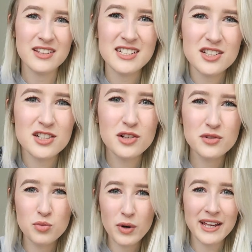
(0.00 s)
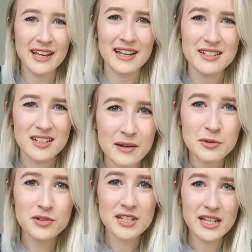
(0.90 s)
This just looks weird. I'm
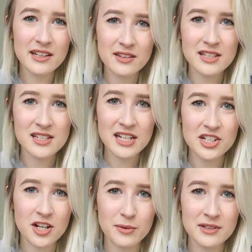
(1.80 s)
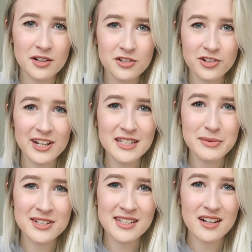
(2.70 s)
not digging this t-shirt with dungarees
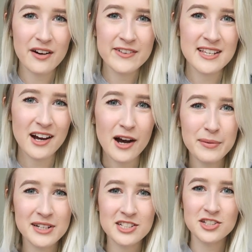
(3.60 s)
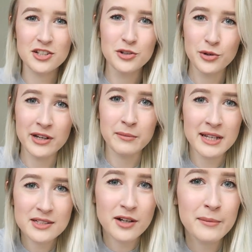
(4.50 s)
because it covers it up and it's just annoying
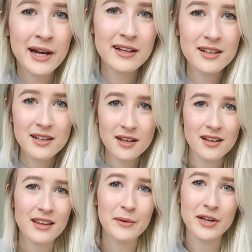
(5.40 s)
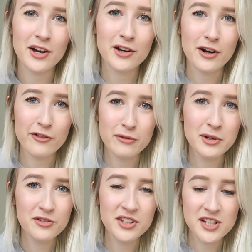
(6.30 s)
me. So I might, there we go. I've
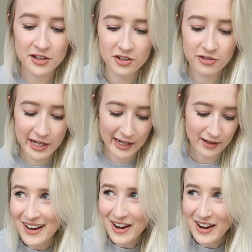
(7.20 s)
removed the dungaree.